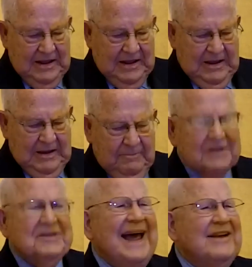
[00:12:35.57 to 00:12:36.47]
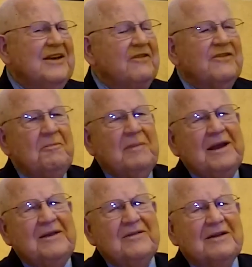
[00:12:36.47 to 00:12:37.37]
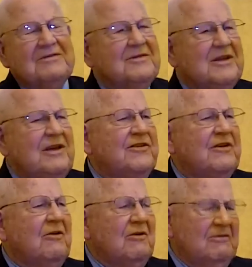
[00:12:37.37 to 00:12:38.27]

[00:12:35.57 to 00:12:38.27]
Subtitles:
But that doesn't mean that these